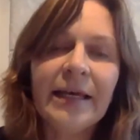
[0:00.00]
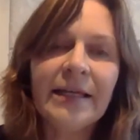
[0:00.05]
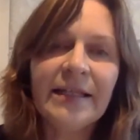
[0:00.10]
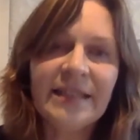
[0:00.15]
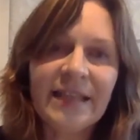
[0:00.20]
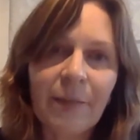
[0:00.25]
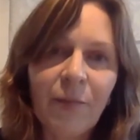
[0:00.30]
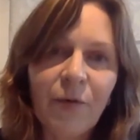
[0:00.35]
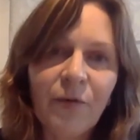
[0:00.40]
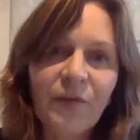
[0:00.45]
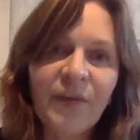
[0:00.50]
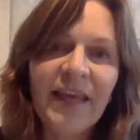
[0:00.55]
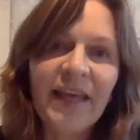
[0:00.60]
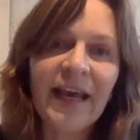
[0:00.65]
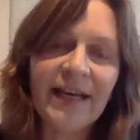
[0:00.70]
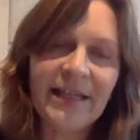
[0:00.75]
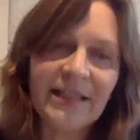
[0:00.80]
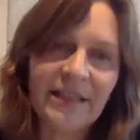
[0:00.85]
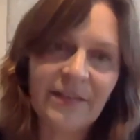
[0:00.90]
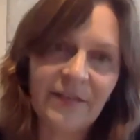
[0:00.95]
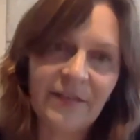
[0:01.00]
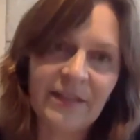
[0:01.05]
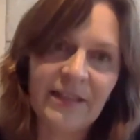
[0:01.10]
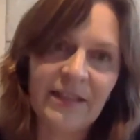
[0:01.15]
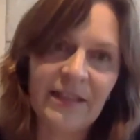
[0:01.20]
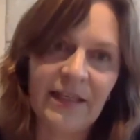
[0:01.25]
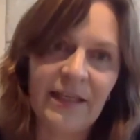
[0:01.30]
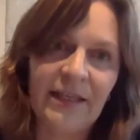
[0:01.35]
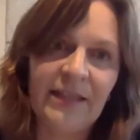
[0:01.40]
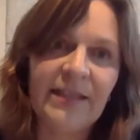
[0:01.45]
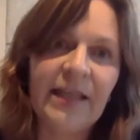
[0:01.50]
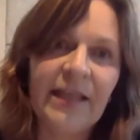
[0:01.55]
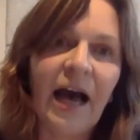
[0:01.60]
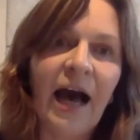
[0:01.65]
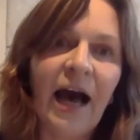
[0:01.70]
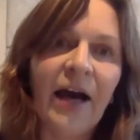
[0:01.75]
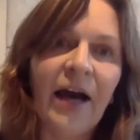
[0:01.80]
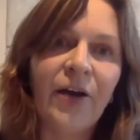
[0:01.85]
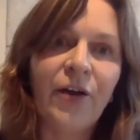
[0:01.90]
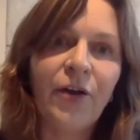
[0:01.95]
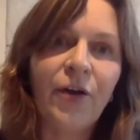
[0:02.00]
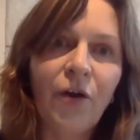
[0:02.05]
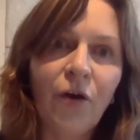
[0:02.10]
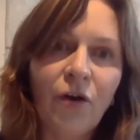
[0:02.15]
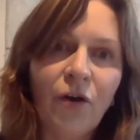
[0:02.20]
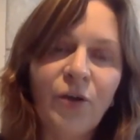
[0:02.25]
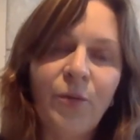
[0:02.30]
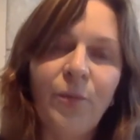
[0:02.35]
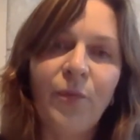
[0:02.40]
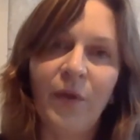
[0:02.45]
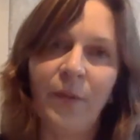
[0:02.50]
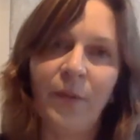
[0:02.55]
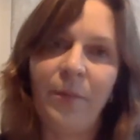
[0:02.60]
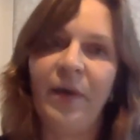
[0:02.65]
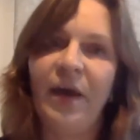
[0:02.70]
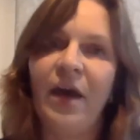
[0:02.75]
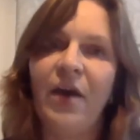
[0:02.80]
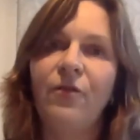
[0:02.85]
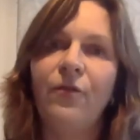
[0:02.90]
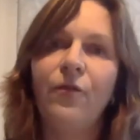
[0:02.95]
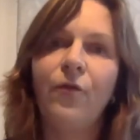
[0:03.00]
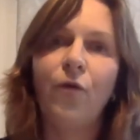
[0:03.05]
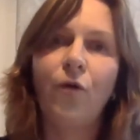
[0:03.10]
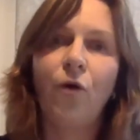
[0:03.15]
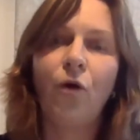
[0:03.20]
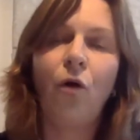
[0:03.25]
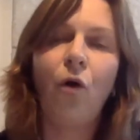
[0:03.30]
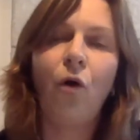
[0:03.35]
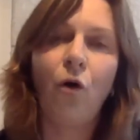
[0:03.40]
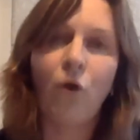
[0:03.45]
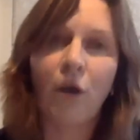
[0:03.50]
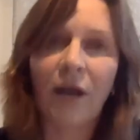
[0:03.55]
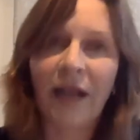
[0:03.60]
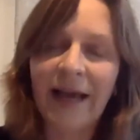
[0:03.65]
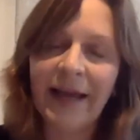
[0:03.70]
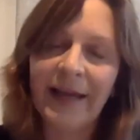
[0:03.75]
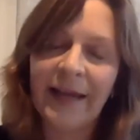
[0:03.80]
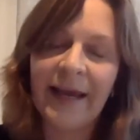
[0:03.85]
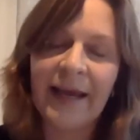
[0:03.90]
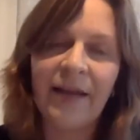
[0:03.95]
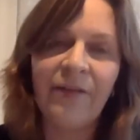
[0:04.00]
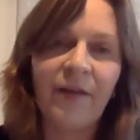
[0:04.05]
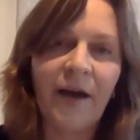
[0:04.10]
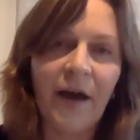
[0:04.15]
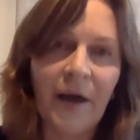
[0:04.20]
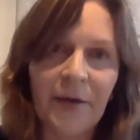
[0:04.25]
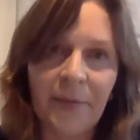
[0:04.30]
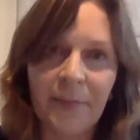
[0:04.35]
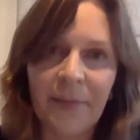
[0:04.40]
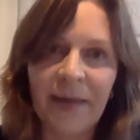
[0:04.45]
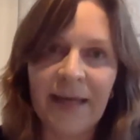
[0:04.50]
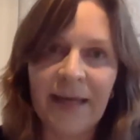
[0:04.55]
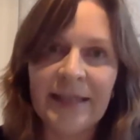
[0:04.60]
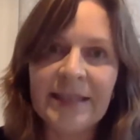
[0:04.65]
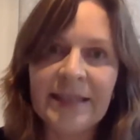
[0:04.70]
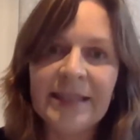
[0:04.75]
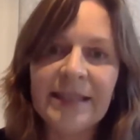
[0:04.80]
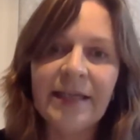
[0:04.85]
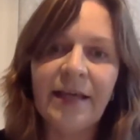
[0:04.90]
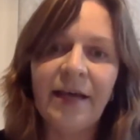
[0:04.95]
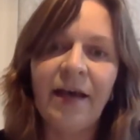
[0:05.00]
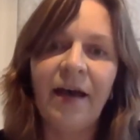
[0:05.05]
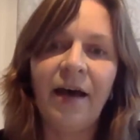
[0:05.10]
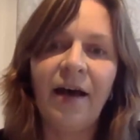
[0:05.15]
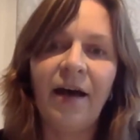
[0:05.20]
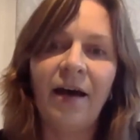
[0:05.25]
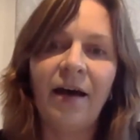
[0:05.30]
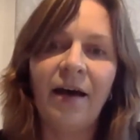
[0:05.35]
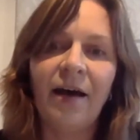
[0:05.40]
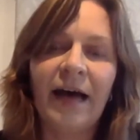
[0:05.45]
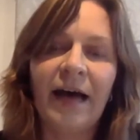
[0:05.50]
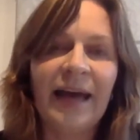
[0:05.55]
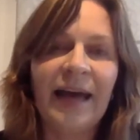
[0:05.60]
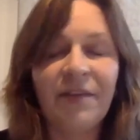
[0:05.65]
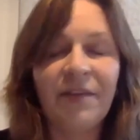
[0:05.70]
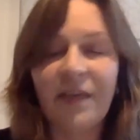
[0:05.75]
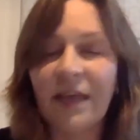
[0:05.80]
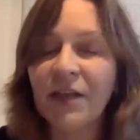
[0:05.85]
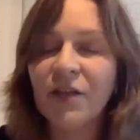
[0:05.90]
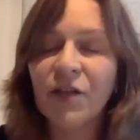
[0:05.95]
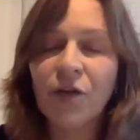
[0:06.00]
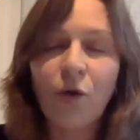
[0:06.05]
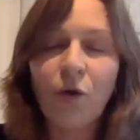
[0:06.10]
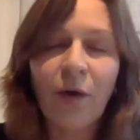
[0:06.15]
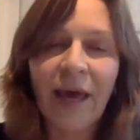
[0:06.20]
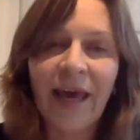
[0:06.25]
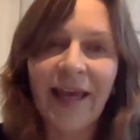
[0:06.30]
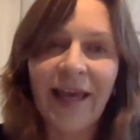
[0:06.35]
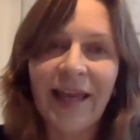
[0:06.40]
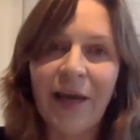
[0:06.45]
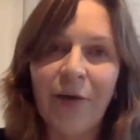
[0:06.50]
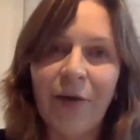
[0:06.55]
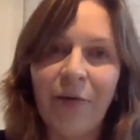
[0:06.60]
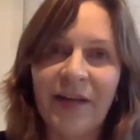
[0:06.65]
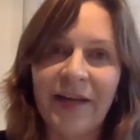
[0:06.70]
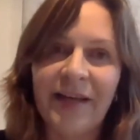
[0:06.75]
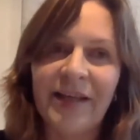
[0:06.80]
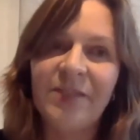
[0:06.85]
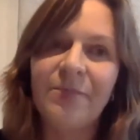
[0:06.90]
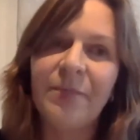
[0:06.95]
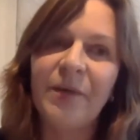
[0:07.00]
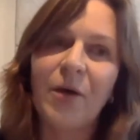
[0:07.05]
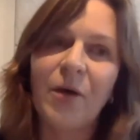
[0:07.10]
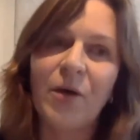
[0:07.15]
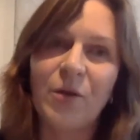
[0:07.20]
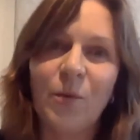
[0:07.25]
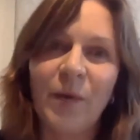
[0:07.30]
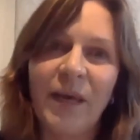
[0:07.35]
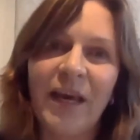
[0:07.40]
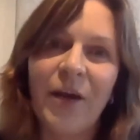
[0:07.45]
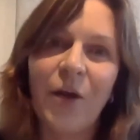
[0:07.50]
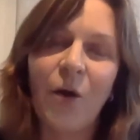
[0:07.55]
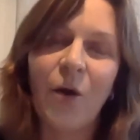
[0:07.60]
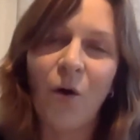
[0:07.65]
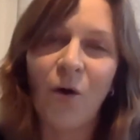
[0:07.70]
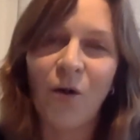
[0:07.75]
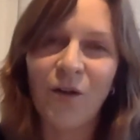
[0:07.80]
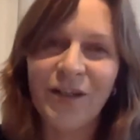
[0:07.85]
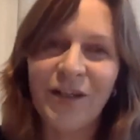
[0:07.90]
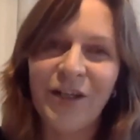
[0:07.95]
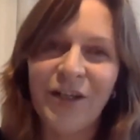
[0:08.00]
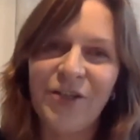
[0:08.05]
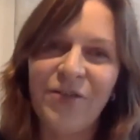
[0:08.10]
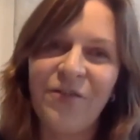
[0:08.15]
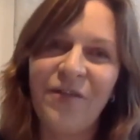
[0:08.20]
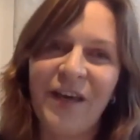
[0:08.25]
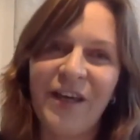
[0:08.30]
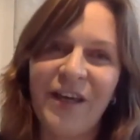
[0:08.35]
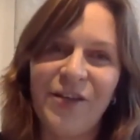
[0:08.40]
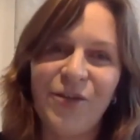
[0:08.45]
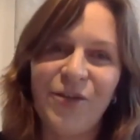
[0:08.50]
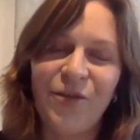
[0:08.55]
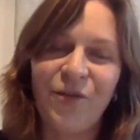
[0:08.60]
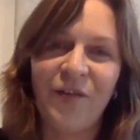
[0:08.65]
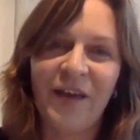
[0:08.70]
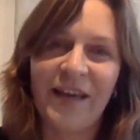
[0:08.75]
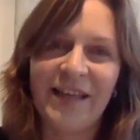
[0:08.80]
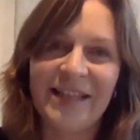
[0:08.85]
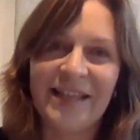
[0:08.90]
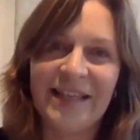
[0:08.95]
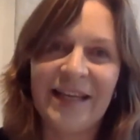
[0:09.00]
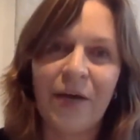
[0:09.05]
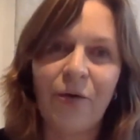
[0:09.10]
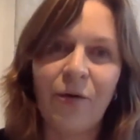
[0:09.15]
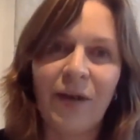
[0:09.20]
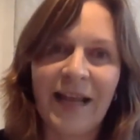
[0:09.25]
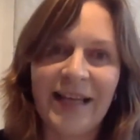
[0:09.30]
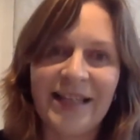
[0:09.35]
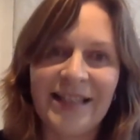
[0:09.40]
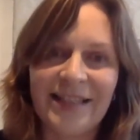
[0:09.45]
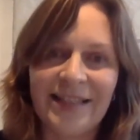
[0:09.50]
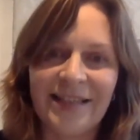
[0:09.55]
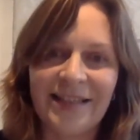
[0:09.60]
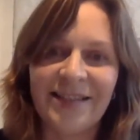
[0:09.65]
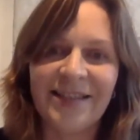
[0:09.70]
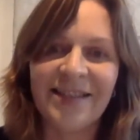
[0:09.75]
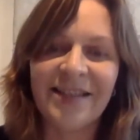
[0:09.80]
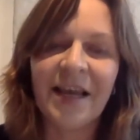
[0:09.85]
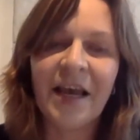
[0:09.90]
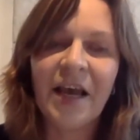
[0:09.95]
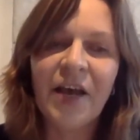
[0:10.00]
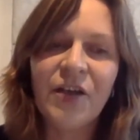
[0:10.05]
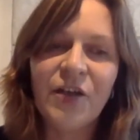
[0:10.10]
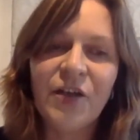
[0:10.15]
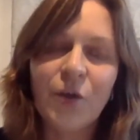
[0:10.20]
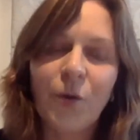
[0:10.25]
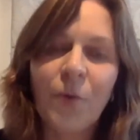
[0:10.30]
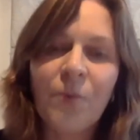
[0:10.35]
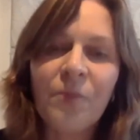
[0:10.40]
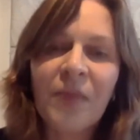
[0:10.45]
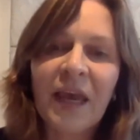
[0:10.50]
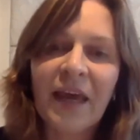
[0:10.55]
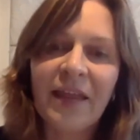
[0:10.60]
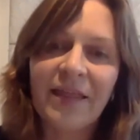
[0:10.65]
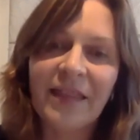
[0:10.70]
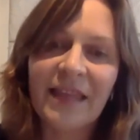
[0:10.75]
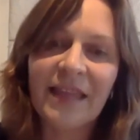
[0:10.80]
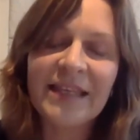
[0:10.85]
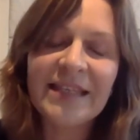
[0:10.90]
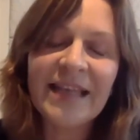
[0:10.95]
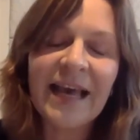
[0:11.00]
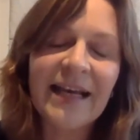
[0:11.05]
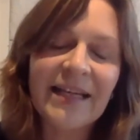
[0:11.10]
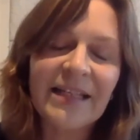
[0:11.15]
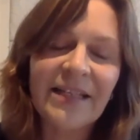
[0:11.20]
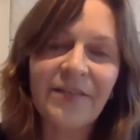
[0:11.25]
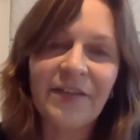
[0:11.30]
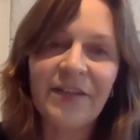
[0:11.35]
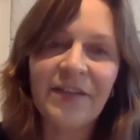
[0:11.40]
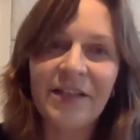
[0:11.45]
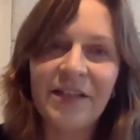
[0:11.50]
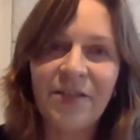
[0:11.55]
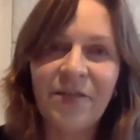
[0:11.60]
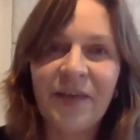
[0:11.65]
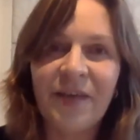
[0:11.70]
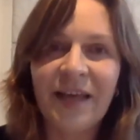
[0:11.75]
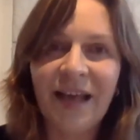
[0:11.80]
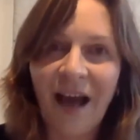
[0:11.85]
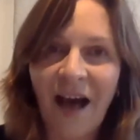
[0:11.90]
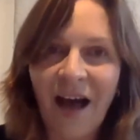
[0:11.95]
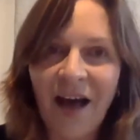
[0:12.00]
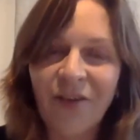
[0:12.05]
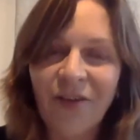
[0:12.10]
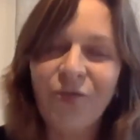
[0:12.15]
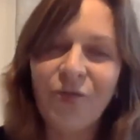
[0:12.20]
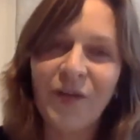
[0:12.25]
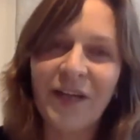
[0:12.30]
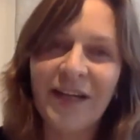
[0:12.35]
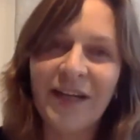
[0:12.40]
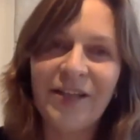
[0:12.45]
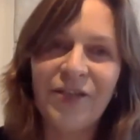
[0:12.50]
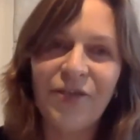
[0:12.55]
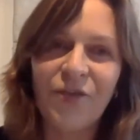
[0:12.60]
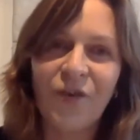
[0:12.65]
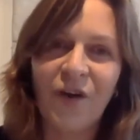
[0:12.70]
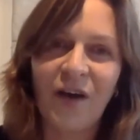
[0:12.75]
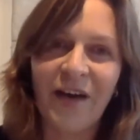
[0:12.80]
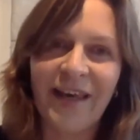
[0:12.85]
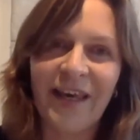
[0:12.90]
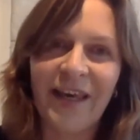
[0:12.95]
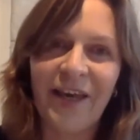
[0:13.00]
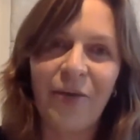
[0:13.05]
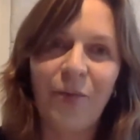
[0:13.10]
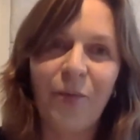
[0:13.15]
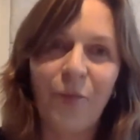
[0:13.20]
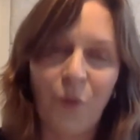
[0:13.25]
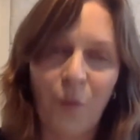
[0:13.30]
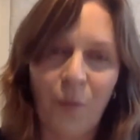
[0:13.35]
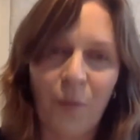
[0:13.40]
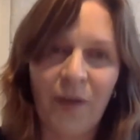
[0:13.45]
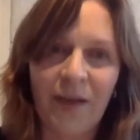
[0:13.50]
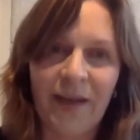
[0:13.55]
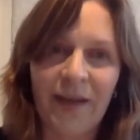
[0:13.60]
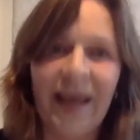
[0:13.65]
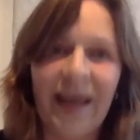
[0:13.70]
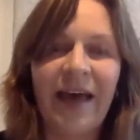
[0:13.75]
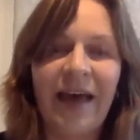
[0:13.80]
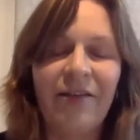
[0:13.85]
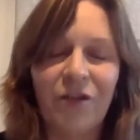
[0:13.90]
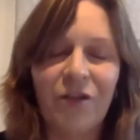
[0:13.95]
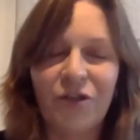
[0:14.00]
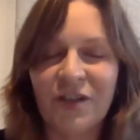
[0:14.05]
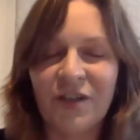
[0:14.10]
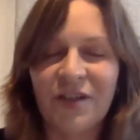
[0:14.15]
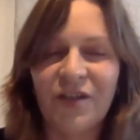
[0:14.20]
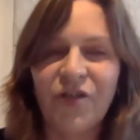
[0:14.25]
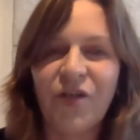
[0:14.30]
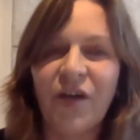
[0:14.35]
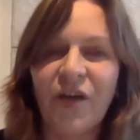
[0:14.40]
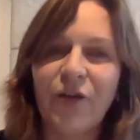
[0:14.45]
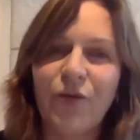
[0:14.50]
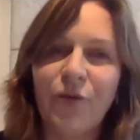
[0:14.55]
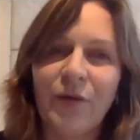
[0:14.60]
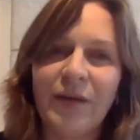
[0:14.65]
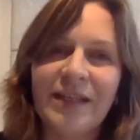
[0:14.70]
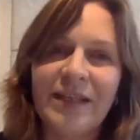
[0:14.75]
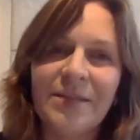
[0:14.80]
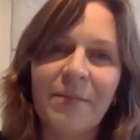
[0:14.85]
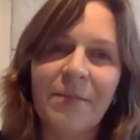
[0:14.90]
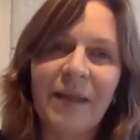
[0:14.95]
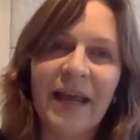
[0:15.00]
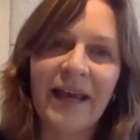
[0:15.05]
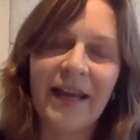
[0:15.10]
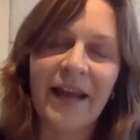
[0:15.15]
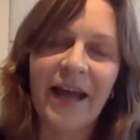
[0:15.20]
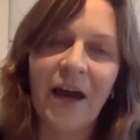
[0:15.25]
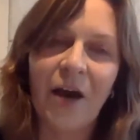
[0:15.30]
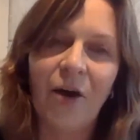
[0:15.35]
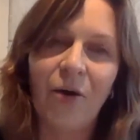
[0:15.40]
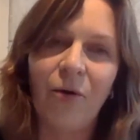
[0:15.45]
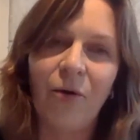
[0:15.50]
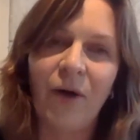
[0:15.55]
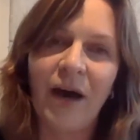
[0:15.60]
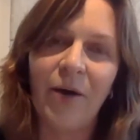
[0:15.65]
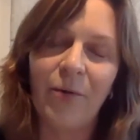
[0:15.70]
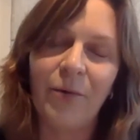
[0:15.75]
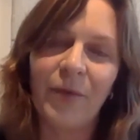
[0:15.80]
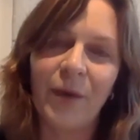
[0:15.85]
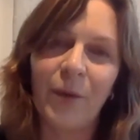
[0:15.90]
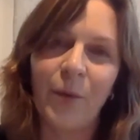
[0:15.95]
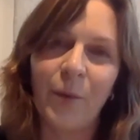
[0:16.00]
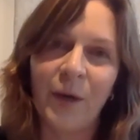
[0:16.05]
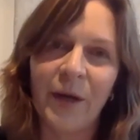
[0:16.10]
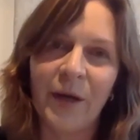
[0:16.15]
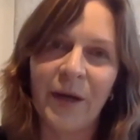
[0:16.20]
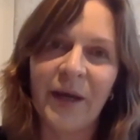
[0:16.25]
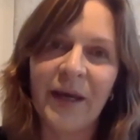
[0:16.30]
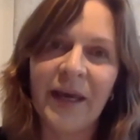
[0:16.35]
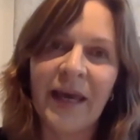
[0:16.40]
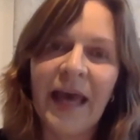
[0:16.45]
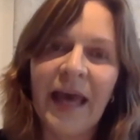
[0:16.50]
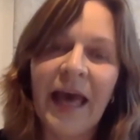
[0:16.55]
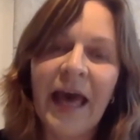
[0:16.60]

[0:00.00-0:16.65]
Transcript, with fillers: Some of the activities are not prepared for online environment. Uh, I think it's okay nowadays because we can all teach face to face in our lessons. So these activities we can't really try here properly. I will just try to explain how, how they work